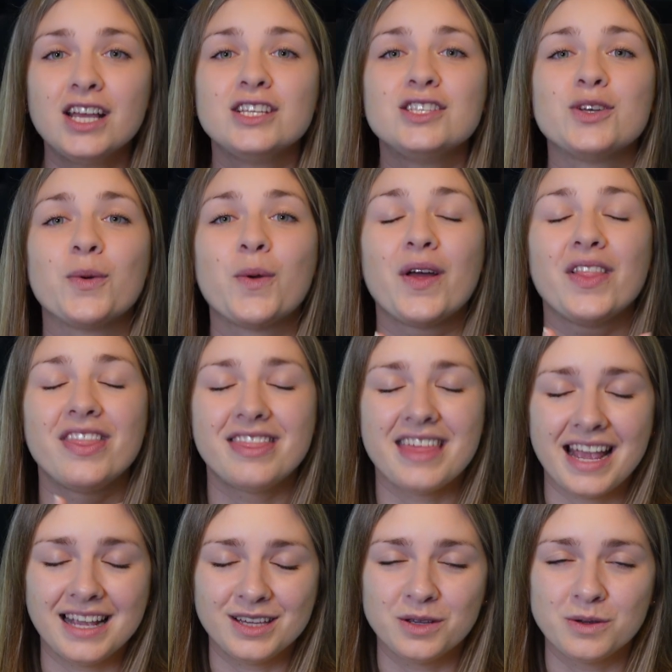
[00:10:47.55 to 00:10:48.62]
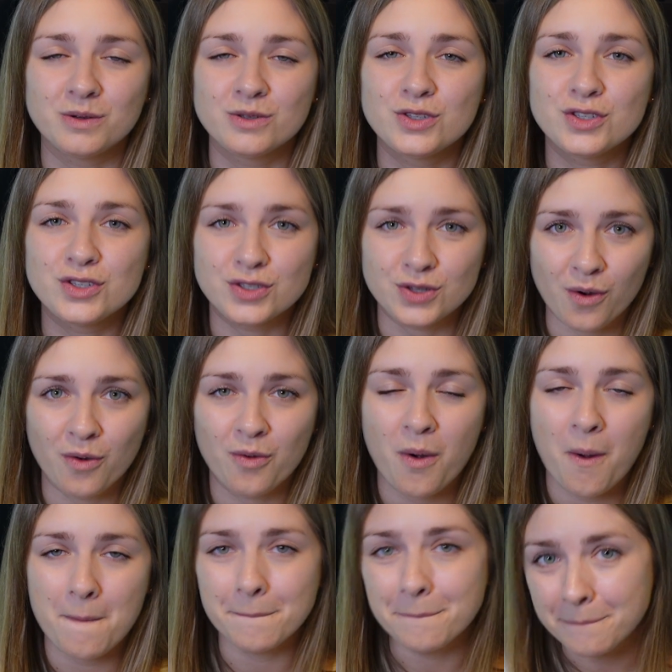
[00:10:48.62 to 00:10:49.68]
So thank you so
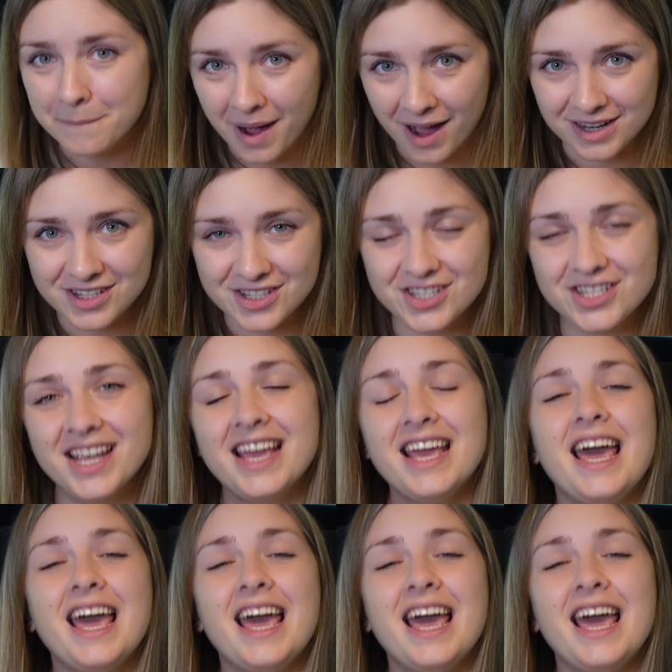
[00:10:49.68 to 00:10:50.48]
much.